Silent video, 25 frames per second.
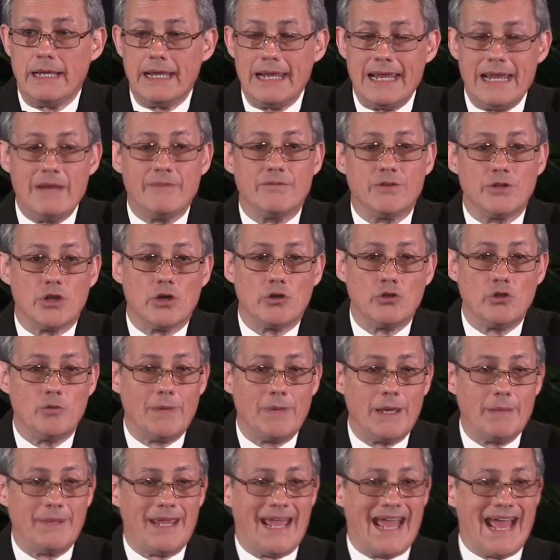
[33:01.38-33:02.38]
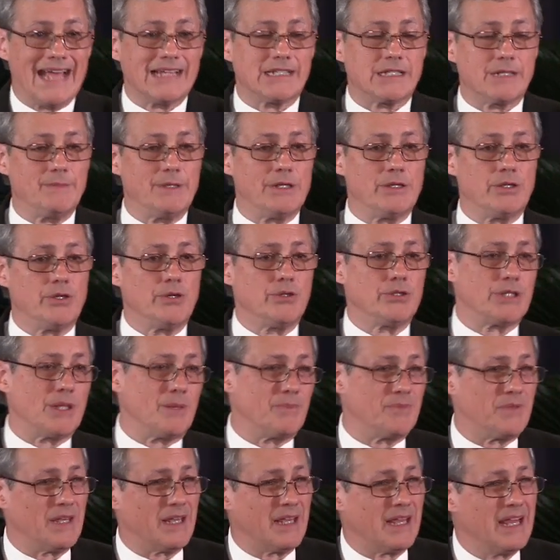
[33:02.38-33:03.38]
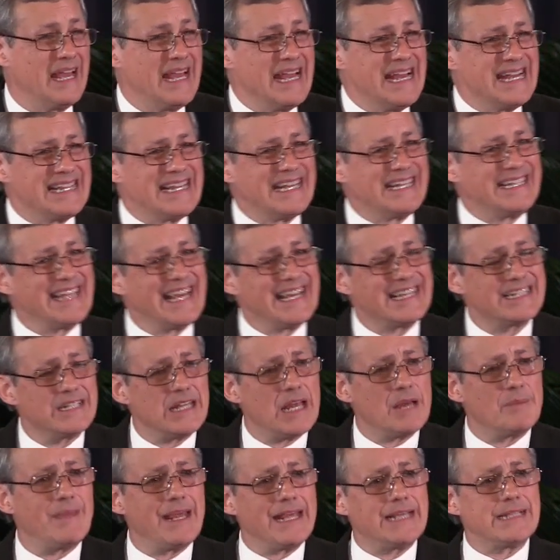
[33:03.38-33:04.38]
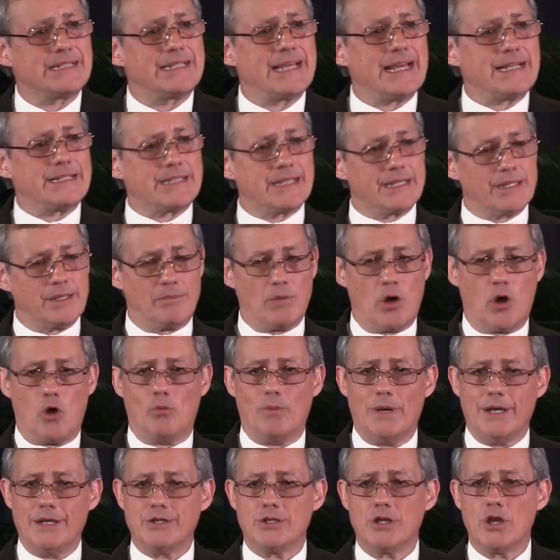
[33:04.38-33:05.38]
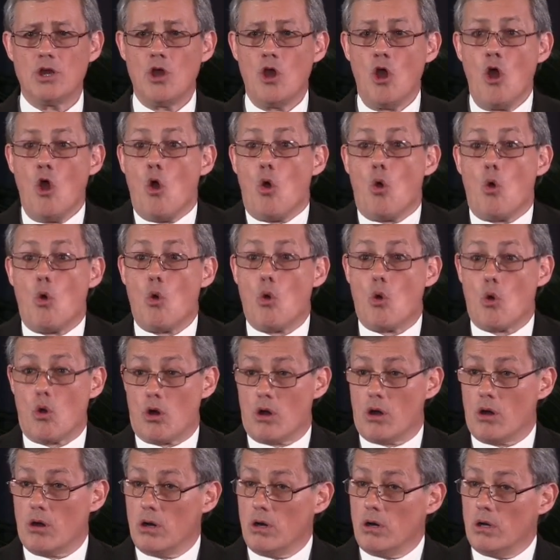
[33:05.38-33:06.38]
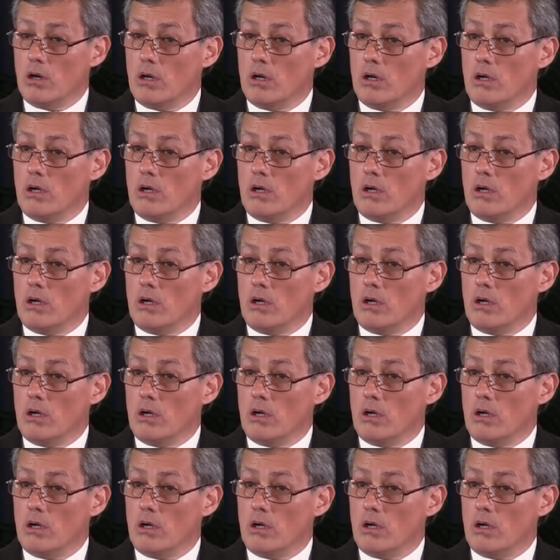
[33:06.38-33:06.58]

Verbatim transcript: Even though you may be asking me to do something that does not make sense in the moment, or